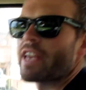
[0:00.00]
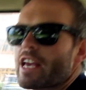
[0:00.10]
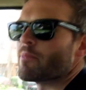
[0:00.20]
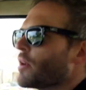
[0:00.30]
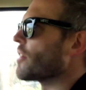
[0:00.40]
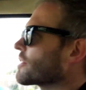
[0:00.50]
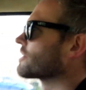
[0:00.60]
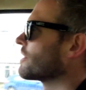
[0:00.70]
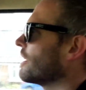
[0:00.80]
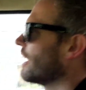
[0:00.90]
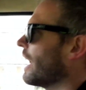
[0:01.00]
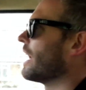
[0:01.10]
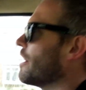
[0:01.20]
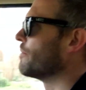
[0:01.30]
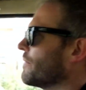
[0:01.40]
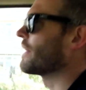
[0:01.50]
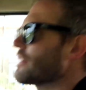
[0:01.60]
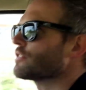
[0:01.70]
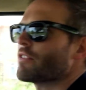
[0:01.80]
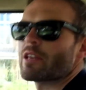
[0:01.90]
gearbox. That
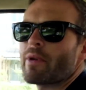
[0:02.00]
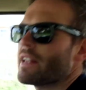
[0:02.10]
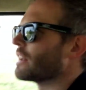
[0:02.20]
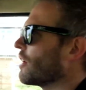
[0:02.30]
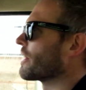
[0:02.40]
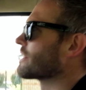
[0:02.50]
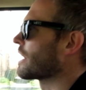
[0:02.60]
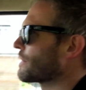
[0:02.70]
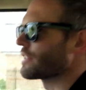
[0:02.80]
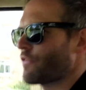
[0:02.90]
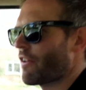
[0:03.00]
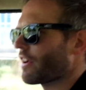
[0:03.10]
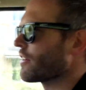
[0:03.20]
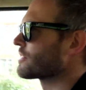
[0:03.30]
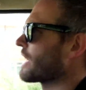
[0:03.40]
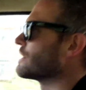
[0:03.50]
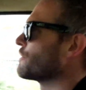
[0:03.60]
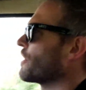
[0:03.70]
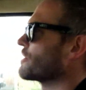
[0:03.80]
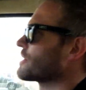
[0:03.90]
doesn't really mean a lot, except that it's very hard to get into
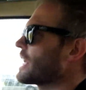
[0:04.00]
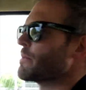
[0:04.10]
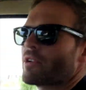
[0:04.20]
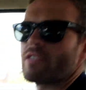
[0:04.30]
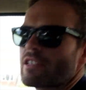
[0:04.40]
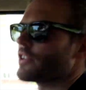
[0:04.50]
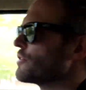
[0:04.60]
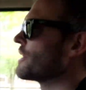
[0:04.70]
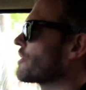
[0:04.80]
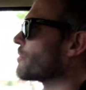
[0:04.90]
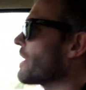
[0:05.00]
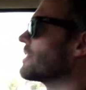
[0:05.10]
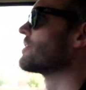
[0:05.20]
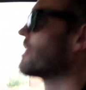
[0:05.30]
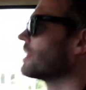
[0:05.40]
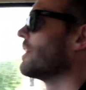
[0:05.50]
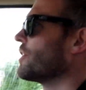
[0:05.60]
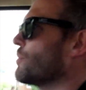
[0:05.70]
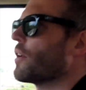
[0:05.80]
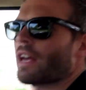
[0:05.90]
first gear because there's no synchro mesh.
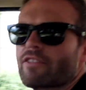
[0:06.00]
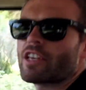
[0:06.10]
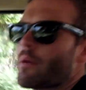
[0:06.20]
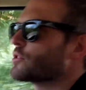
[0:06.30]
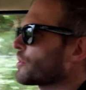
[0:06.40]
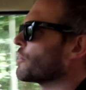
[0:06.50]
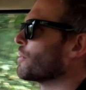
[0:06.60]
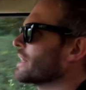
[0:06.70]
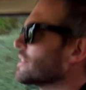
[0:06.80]
You either have to come to a complete